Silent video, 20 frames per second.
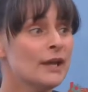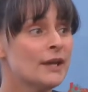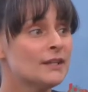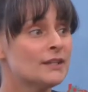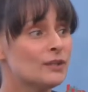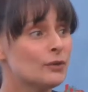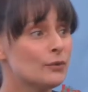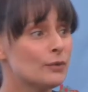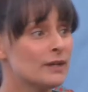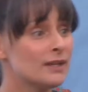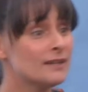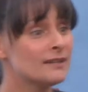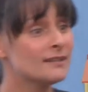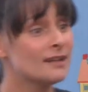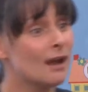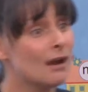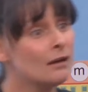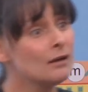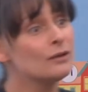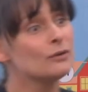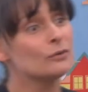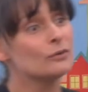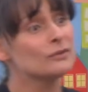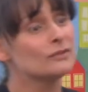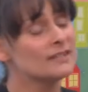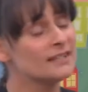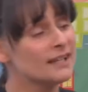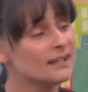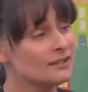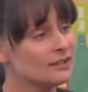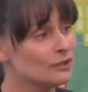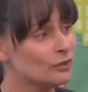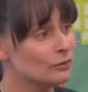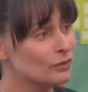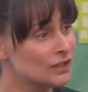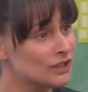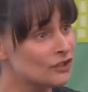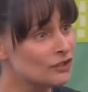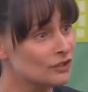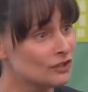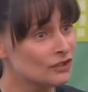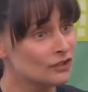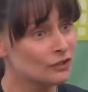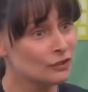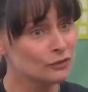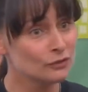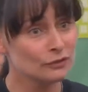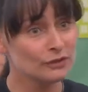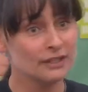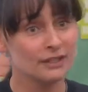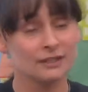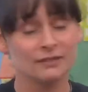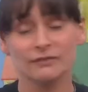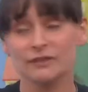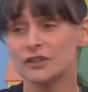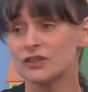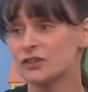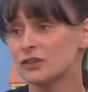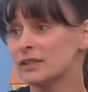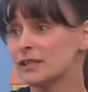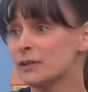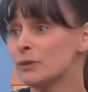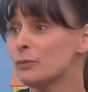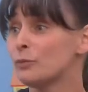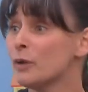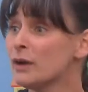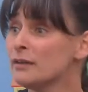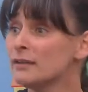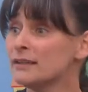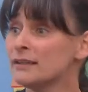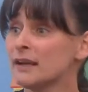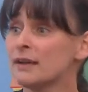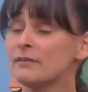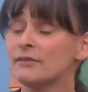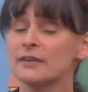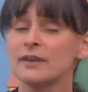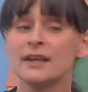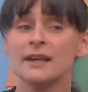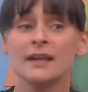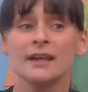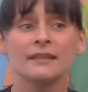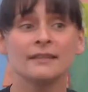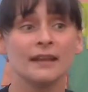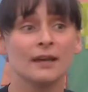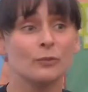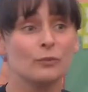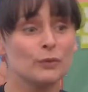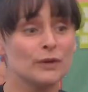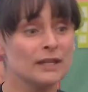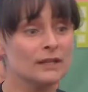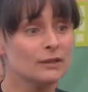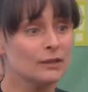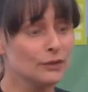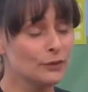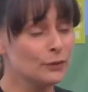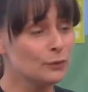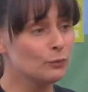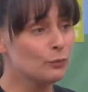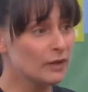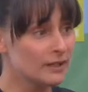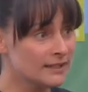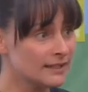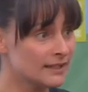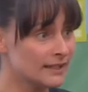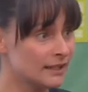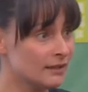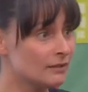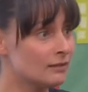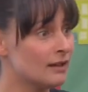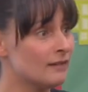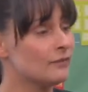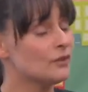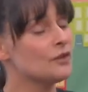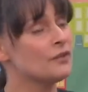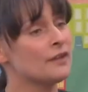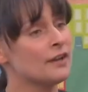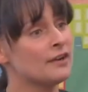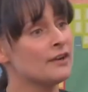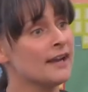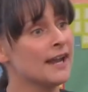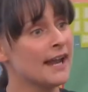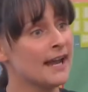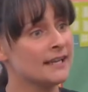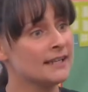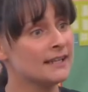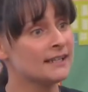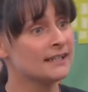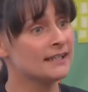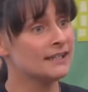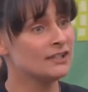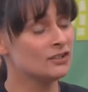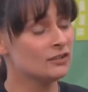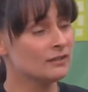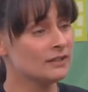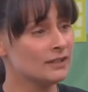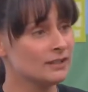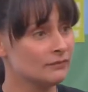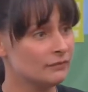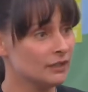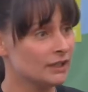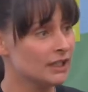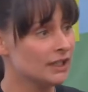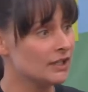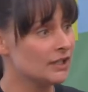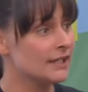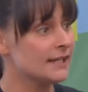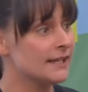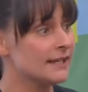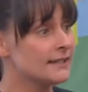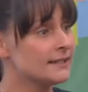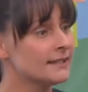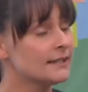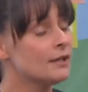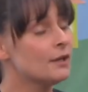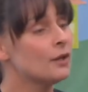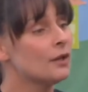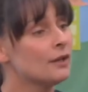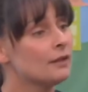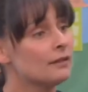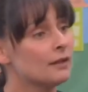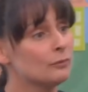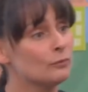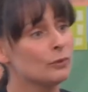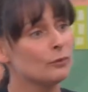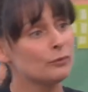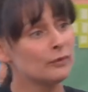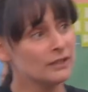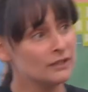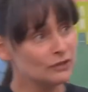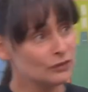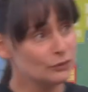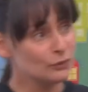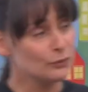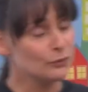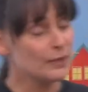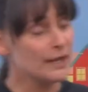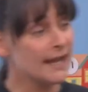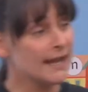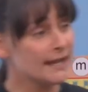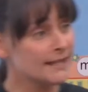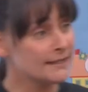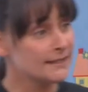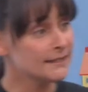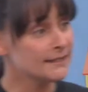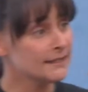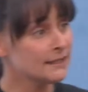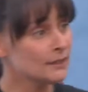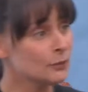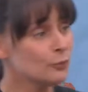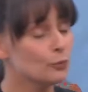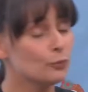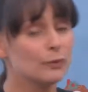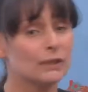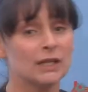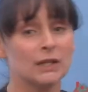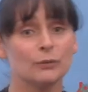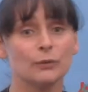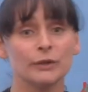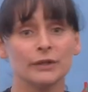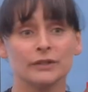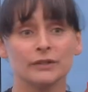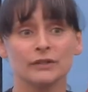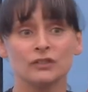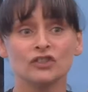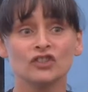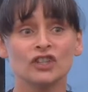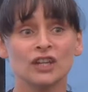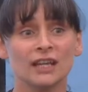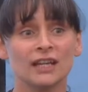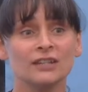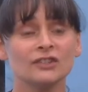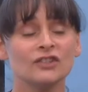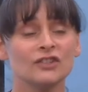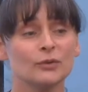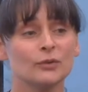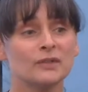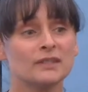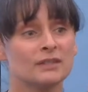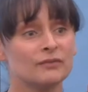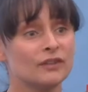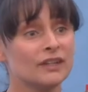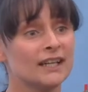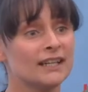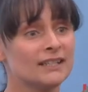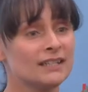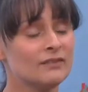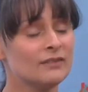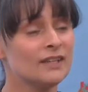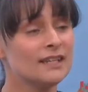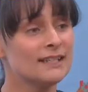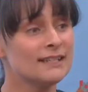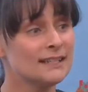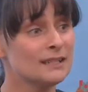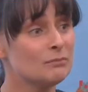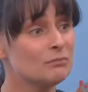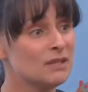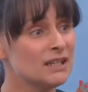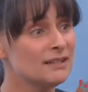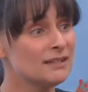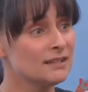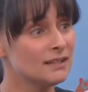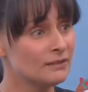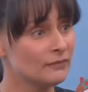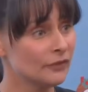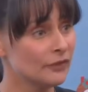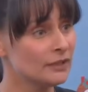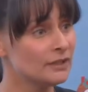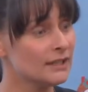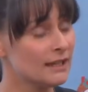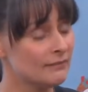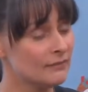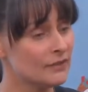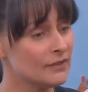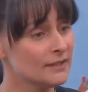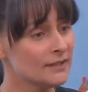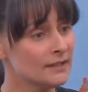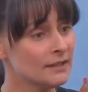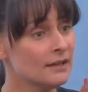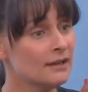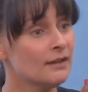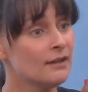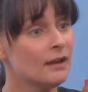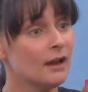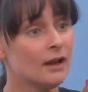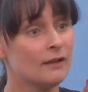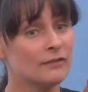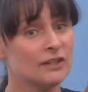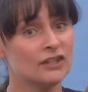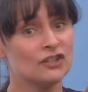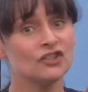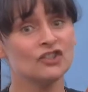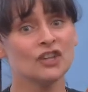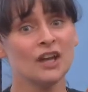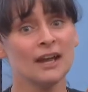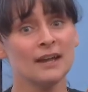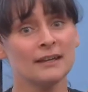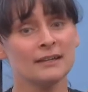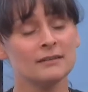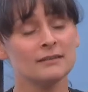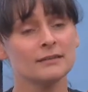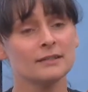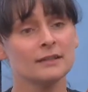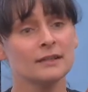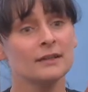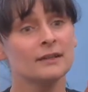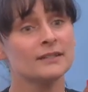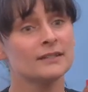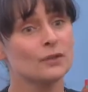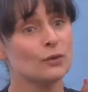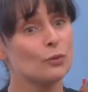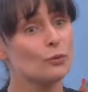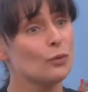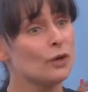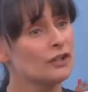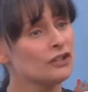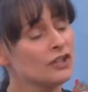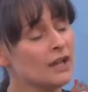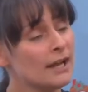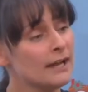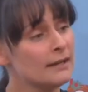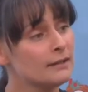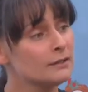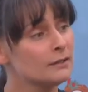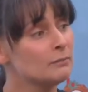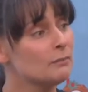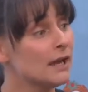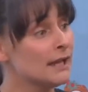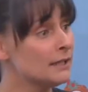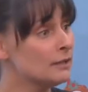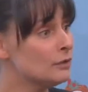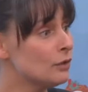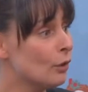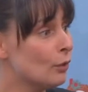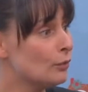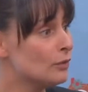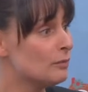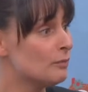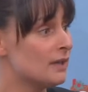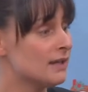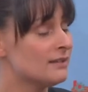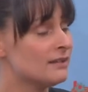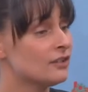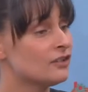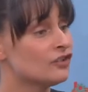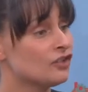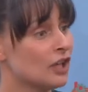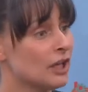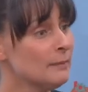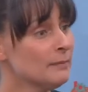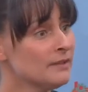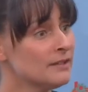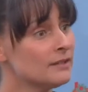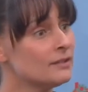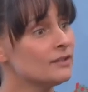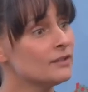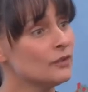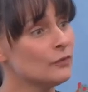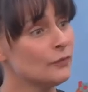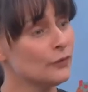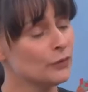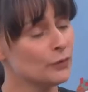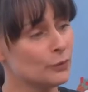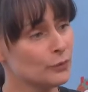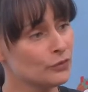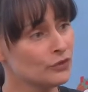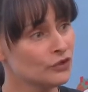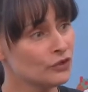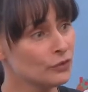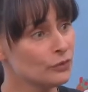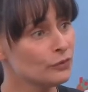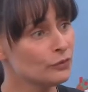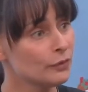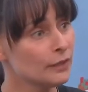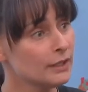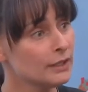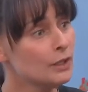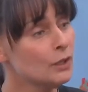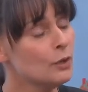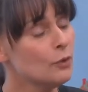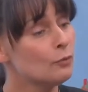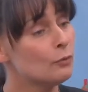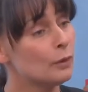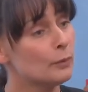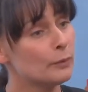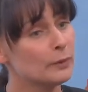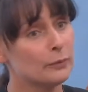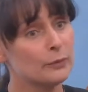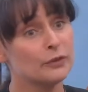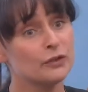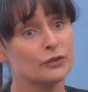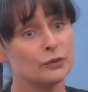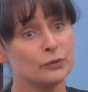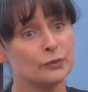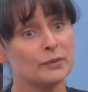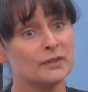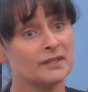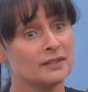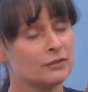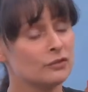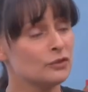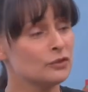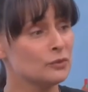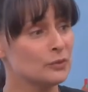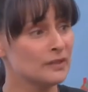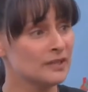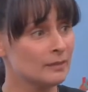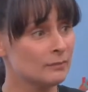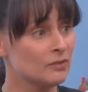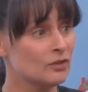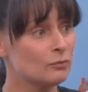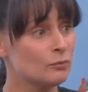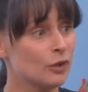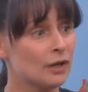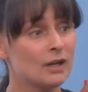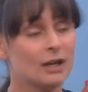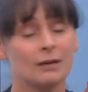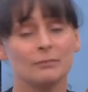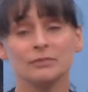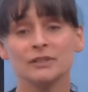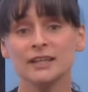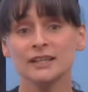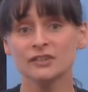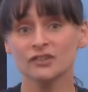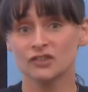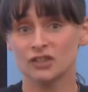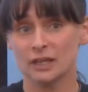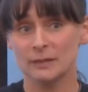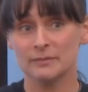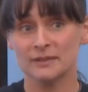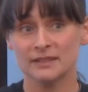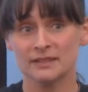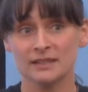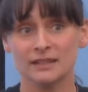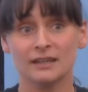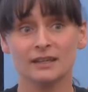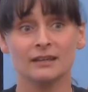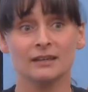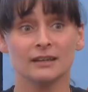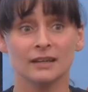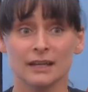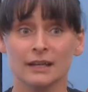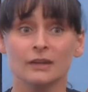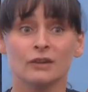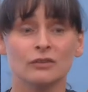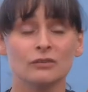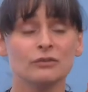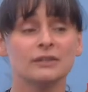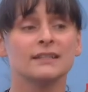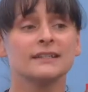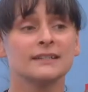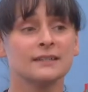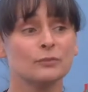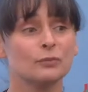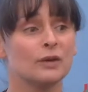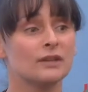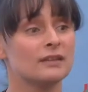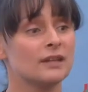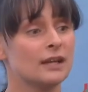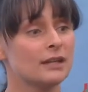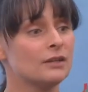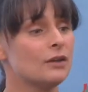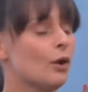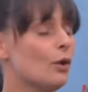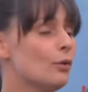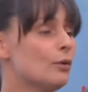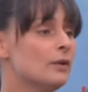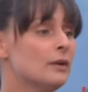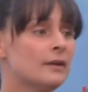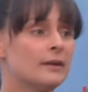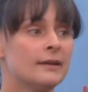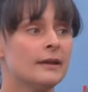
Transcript: So it is our goal to get to know each of the children individually and well enough that we learn what skill level they're at in each of the different areas then what we do is we will change those different activities to meet the different levels of each child. So one child might know the basic shapes. So for those children, what we would do is introduce them to more complex shapes to increase what they know.